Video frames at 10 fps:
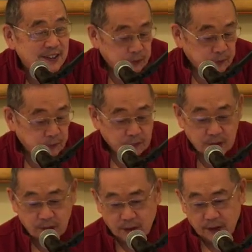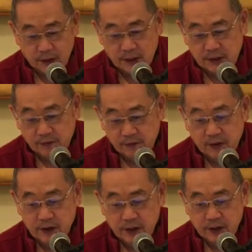It's a very
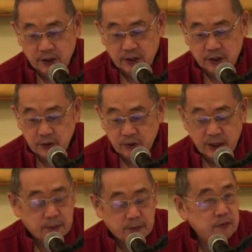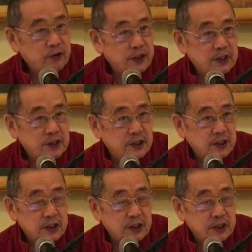extreme type of renunciation.